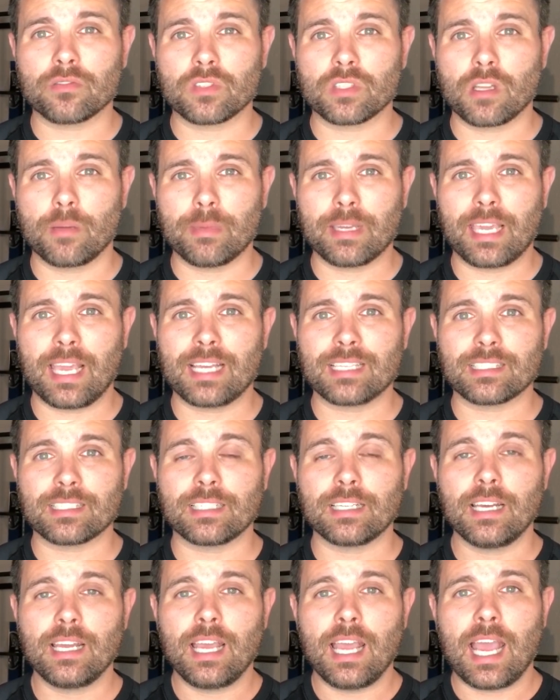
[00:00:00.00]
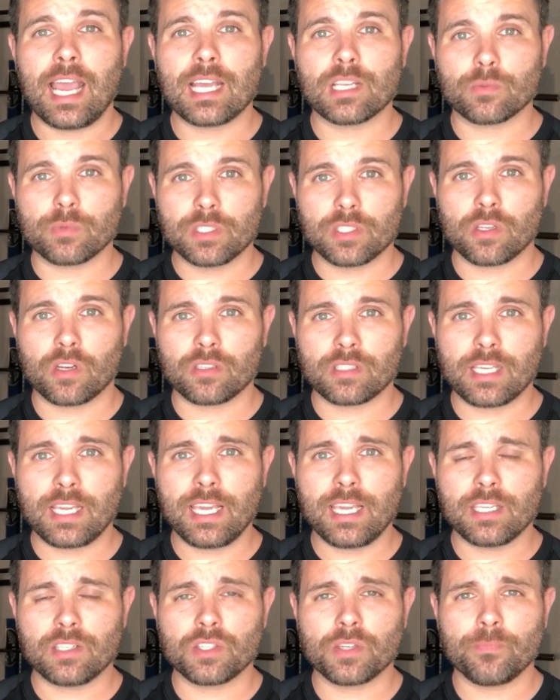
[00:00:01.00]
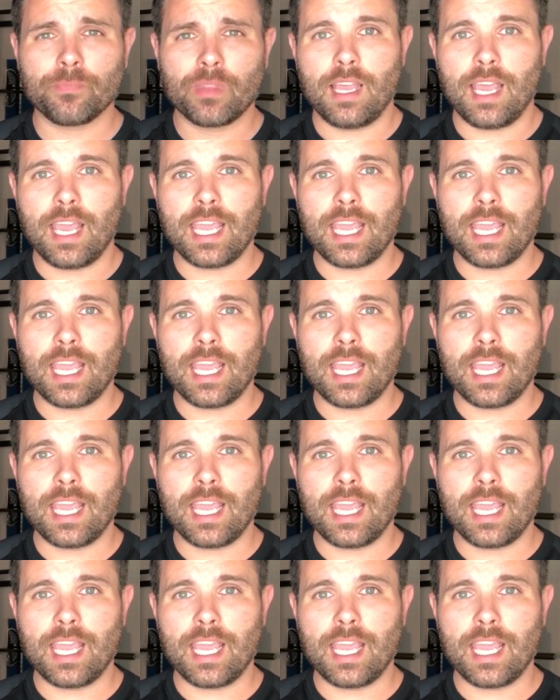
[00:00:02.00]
of stomach acid as we start to age.